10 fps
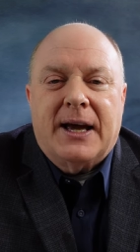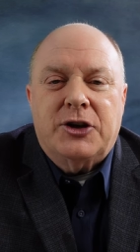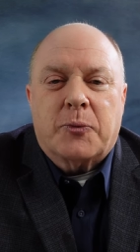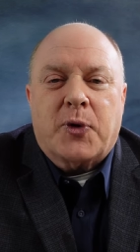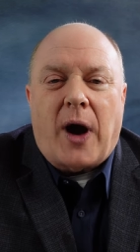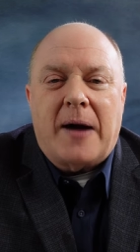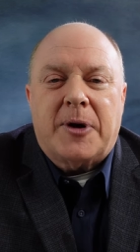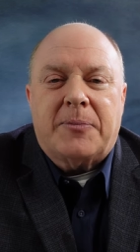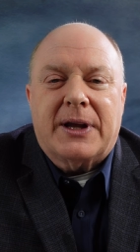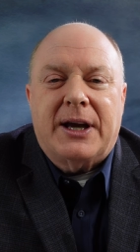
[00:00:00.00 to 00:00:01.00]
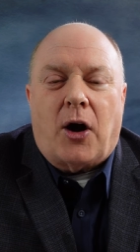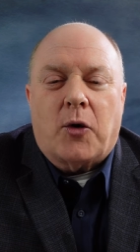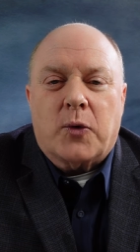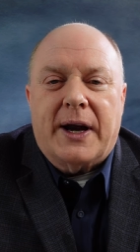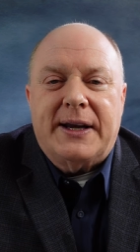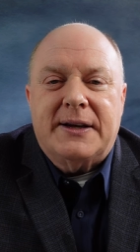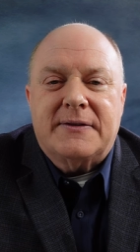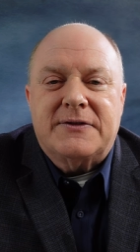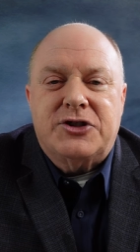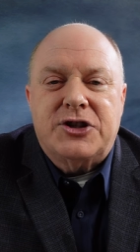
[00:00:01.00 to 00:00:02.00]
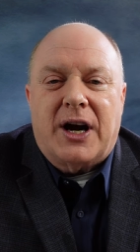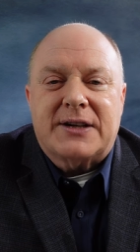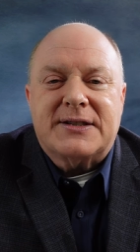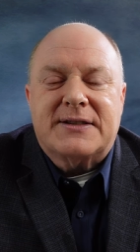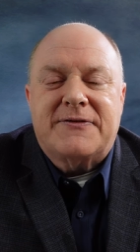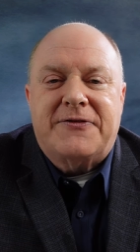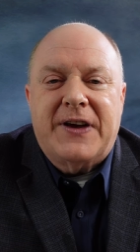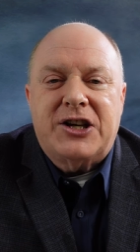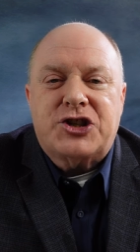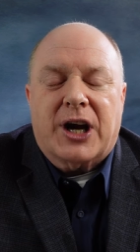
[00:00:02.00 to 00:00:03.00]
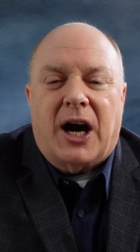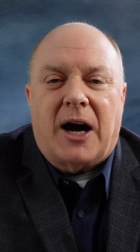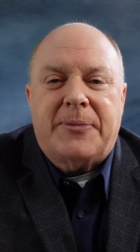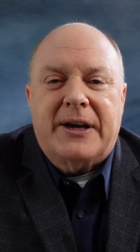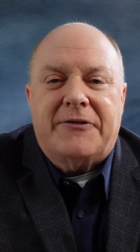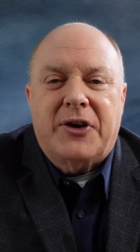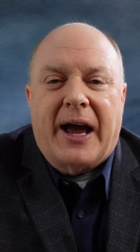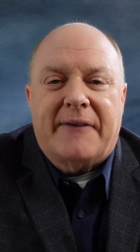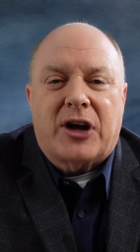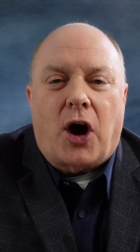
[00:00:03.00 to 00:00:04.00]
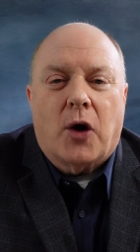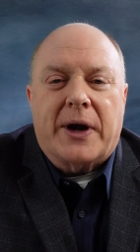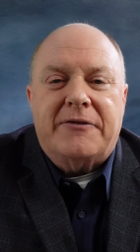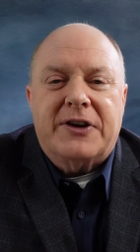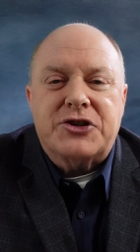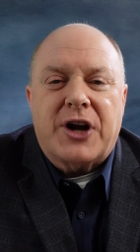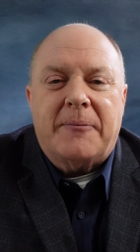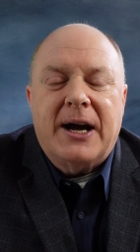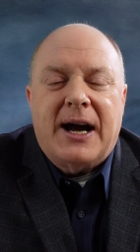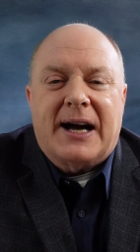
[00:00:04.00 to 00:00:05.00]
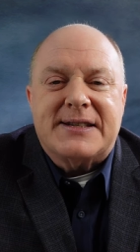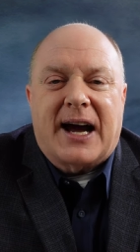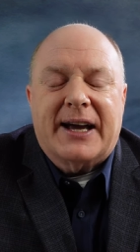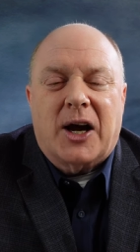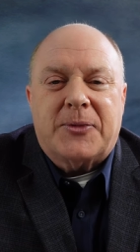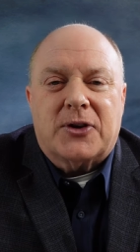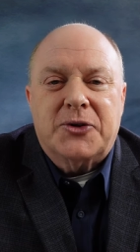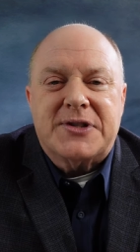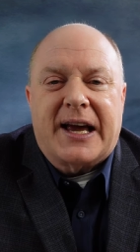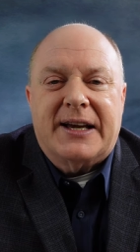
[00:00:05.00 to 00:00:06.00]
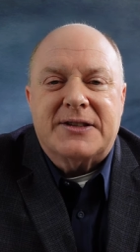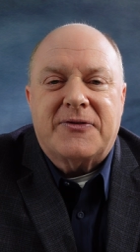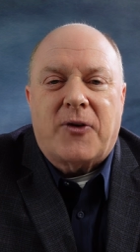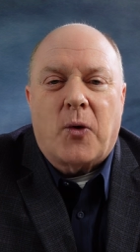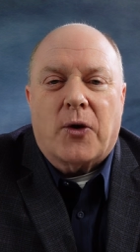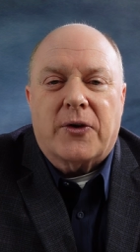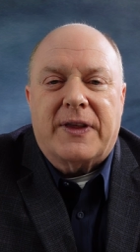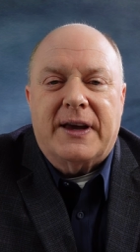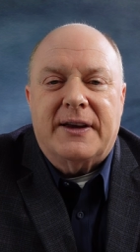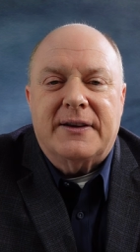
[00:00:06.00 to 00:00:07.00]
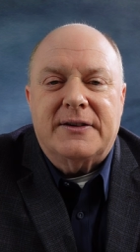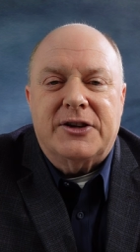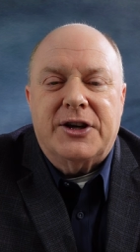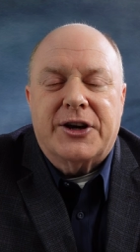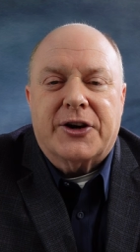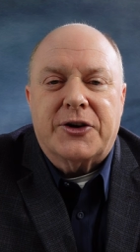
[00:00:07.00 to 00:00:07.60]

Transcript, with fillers: You're probably already just finishing up, if you haven't already finished up, on tying up the loose ends for the year.